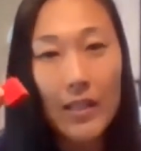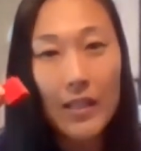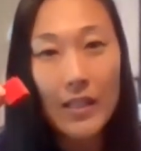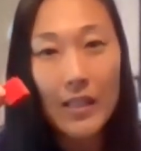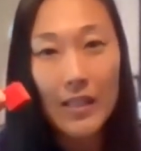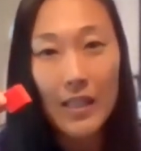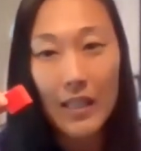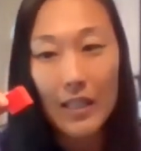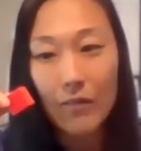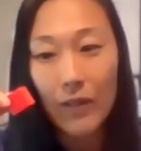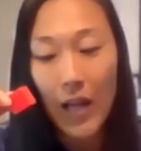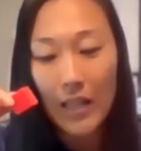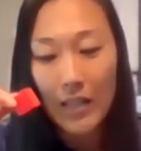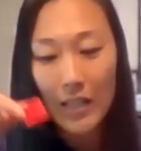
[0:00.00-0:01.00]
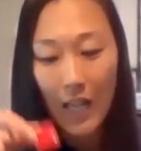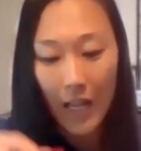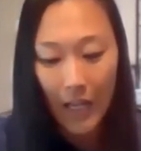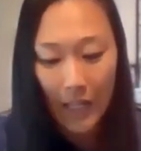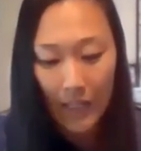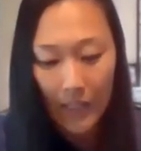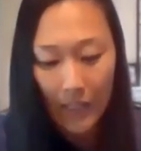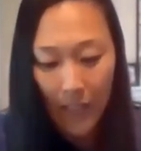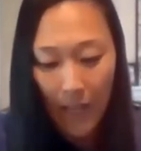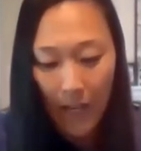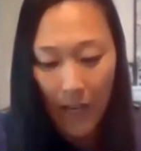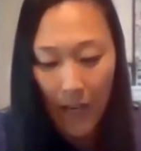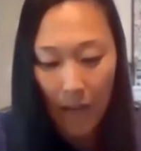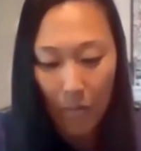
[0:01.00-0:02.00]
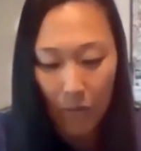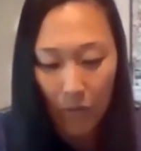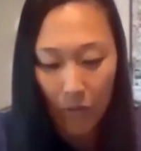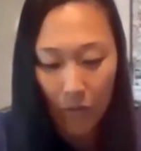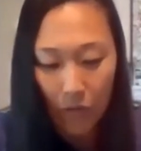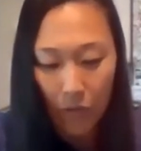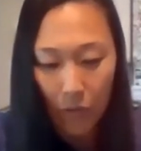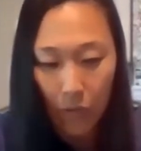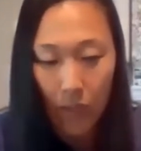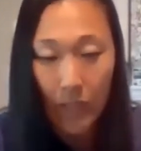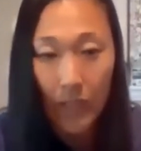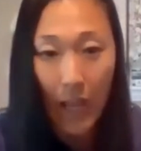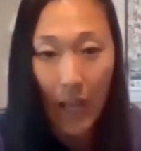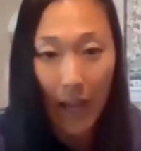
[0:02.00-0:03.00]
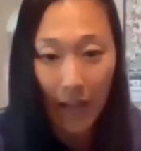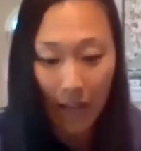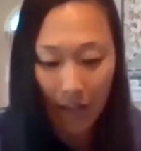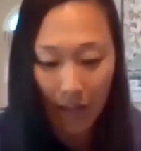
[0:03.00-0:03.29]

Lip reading: 6 flat sides and able to stack.